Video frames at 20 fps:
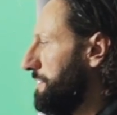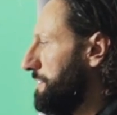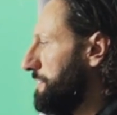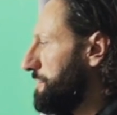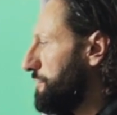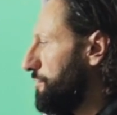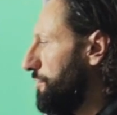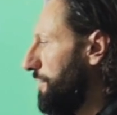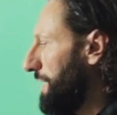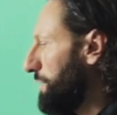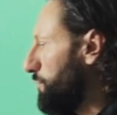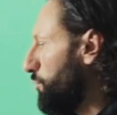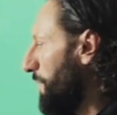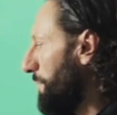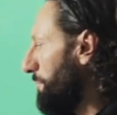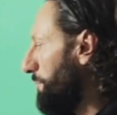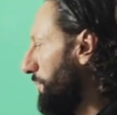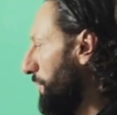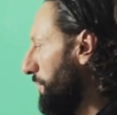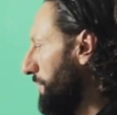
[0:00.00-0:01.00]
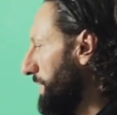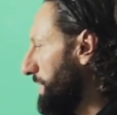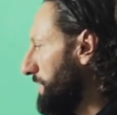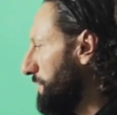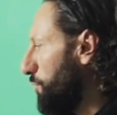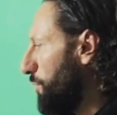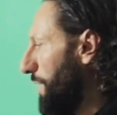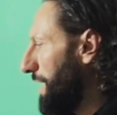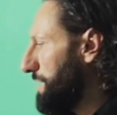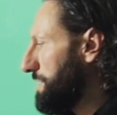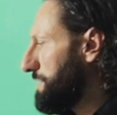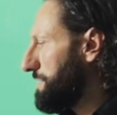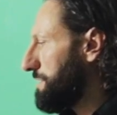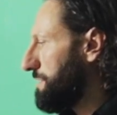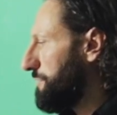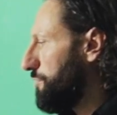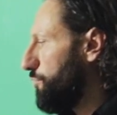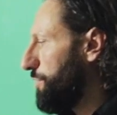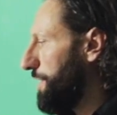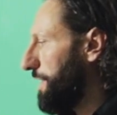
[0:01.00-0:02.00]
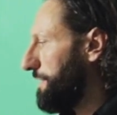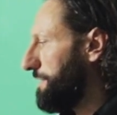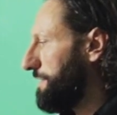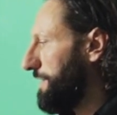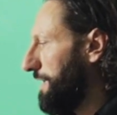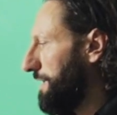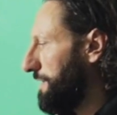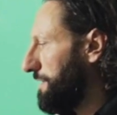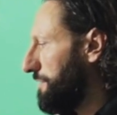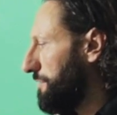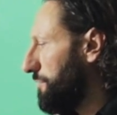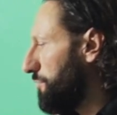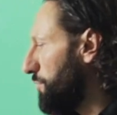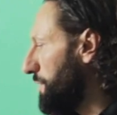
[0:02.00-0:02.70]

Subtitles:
So at one point, once we are done